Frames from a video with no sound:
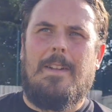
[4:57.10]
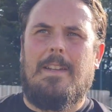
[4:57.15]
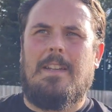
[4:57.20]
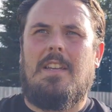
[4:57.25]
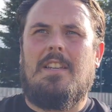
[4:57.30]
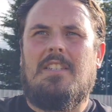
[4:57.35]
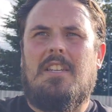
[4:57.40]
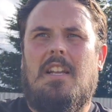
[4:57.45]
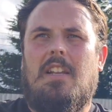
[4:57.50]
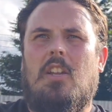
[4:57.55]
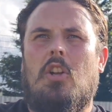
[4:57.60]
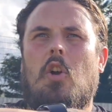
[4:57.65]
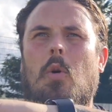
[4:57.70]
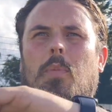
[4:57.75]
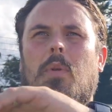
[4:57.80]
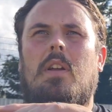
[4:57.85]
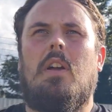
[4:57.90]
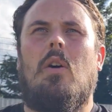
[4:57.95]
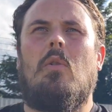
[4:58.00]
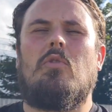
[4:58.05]
conceded a
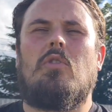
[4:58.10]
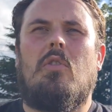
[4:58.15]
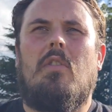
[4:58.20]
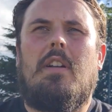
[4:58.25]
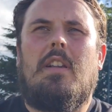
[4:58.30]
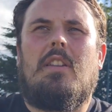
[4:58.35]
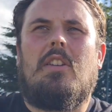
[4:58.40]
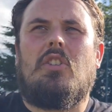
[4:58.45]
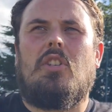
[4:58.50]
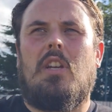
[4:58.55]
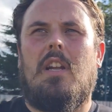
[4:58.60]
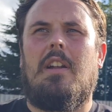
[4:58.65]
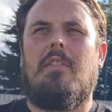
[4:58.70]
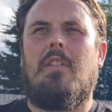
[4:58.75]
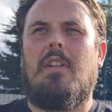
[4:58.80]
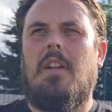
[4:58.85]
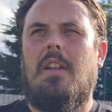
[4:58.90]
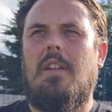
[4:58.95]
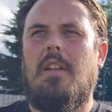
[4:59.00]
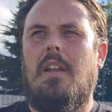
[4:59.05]
couple of goals already this year
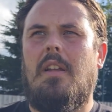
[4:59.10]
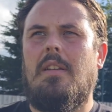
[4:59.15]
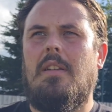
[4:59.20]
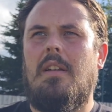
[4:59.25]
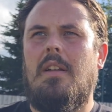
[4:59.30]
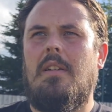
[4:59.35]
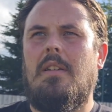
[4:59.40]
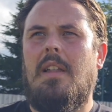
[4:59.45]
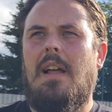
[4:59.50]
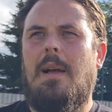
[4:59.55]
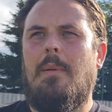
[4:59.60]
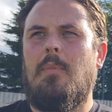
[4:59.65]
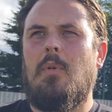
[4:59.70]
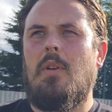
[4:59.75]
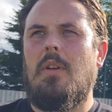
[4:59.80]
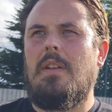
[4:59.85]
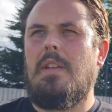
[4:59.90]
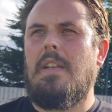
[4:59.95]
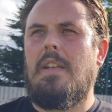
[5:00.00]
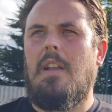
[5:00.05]
and, and, and that,
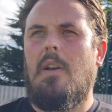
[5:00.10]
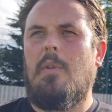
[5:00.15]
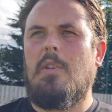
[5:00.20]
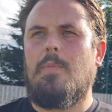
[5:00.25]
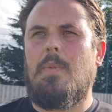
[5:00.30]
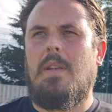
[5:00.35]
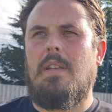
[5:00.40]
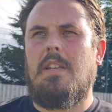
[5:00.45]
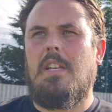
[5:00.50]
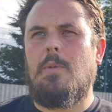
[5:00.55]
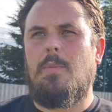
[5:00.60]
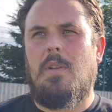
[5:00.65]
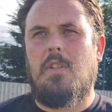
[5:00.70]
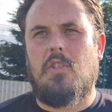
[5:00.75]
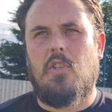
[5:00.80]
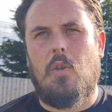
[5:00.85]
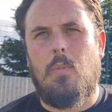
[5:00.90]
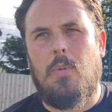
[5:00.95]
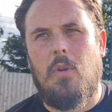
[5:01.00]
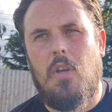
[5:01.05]
but you know he's been he's been
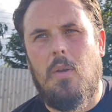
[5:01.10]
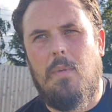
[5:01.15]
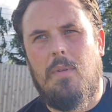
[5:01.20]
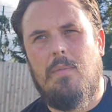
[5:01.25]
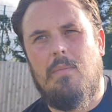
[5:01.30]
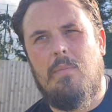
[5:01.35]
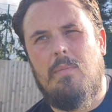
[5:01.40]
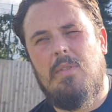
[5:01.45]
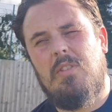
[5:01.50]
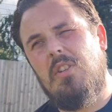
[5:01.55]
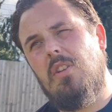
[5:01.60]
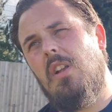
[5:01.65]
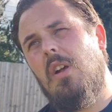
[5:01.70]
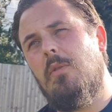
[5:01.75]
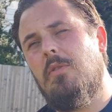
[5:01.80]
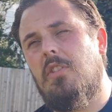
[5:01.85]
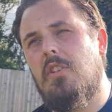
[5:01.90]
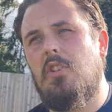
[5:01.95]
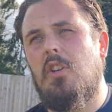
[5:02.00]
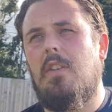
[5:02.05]
superb and you know
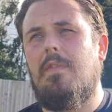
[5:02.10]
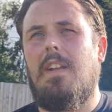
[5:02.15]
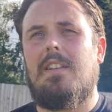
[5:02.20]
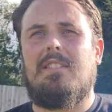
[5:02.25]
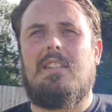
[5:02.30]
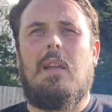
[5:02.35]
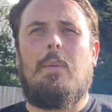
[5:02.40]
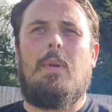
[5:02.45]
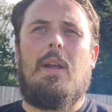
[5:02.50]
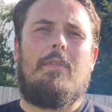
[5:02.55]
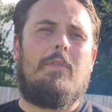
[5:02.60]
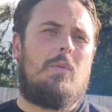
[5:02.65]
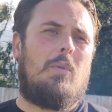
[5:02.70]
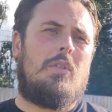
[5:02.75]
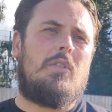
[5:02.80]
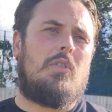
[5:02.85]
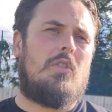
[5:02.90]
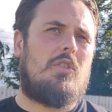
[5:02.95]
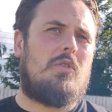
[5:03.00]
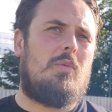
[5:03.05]
he's deserved that today. But
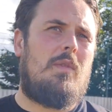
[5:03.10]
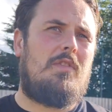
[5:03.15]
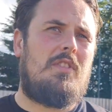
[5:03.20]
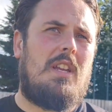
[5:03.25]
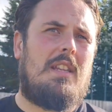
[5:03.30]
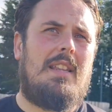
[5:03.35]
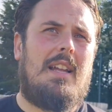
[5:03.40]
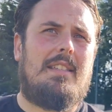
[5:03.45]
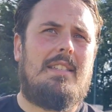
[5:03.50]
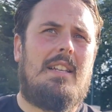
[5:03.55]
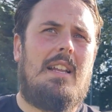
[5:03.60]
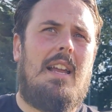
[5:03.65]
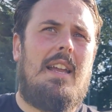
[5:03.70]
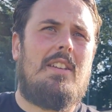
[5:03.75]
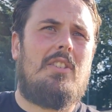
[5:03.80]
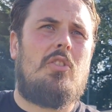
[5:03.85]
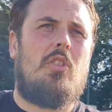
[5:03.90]
everyone does. We've said that today. It's